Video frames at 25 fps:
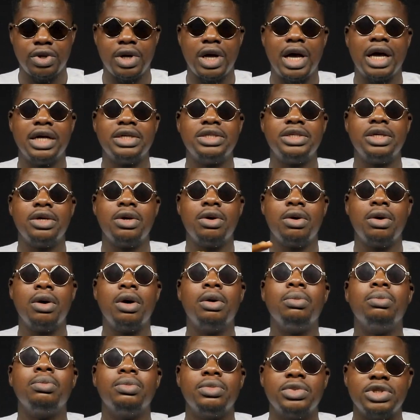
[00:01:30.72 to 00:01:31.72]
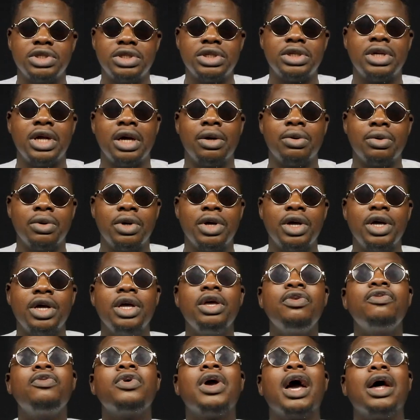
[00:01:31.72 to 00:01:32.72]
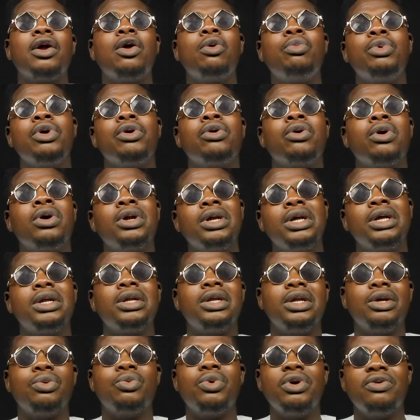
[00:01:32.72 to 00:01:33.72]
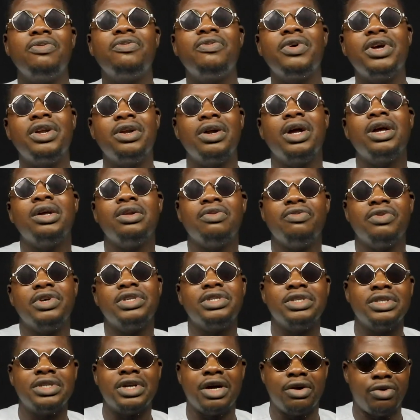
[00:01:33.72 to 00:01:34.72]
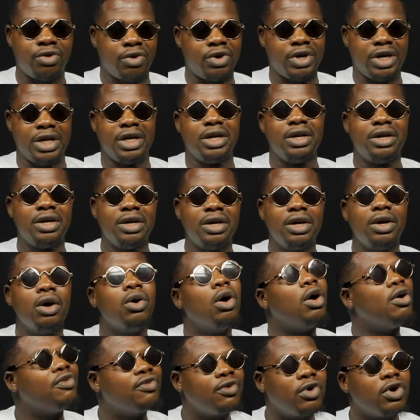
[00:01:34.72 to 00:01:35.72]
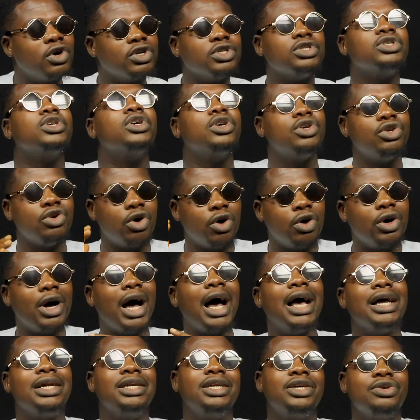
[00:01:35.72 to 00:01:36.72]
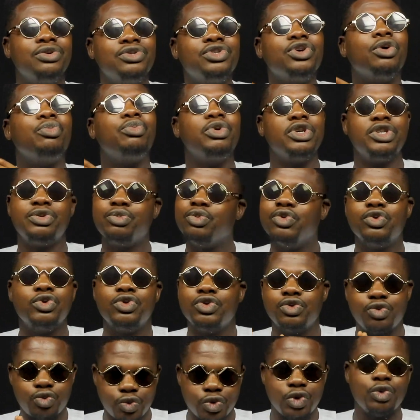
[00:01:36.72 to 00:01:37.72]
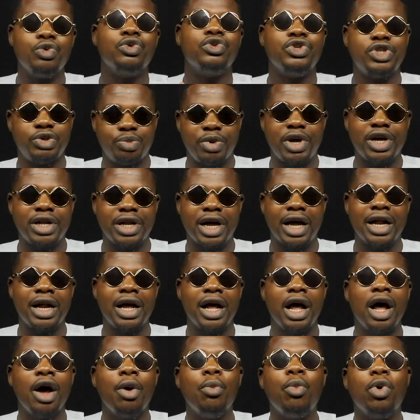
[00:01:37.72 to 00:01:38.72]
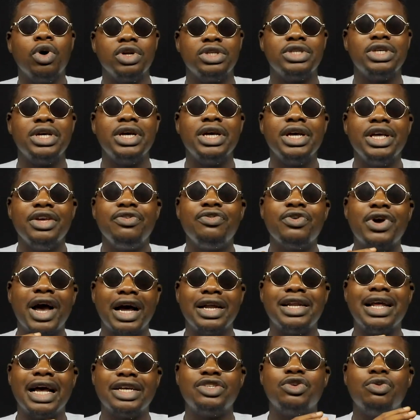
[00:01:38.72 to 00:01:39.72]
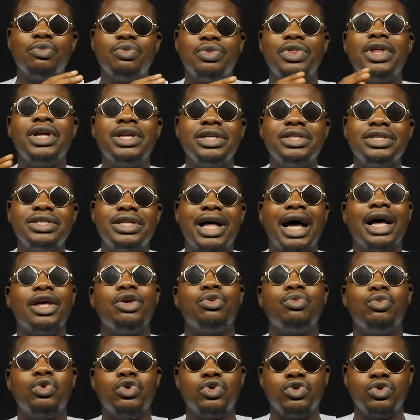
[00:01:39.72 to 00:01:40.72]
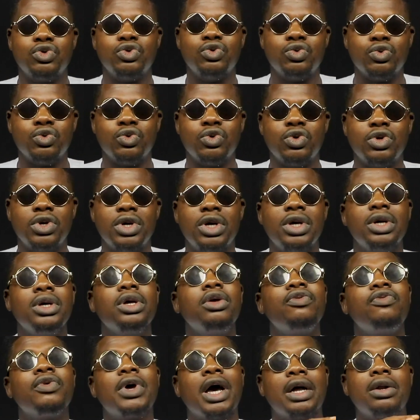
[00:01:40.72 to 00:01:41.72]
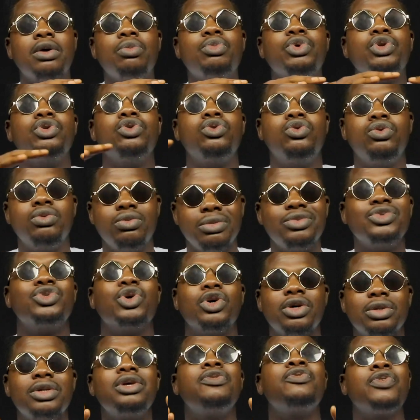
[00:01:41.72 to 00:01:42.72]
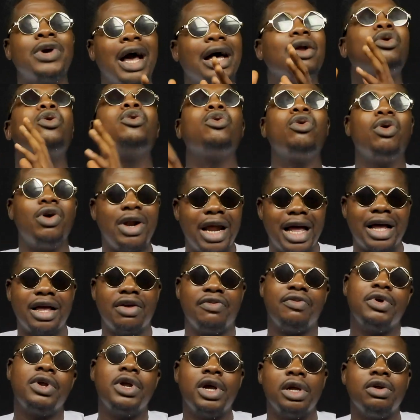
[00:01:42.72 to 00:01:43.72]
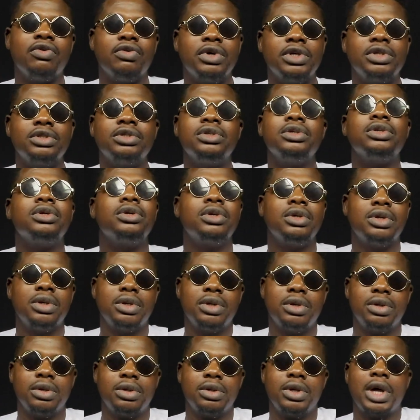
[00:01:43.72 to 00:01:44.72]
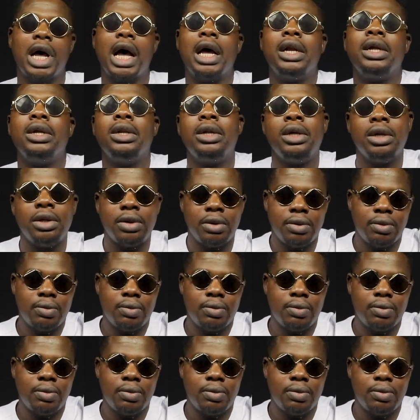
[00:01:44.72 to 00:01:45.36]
and say, come, sit down. If you cannot be running the way federal universities are running, of course, your ideals, your principles, we will respect that. But if you can, there are some things that you must do. If you cannot be, if you cannot run like a federal university, Alili.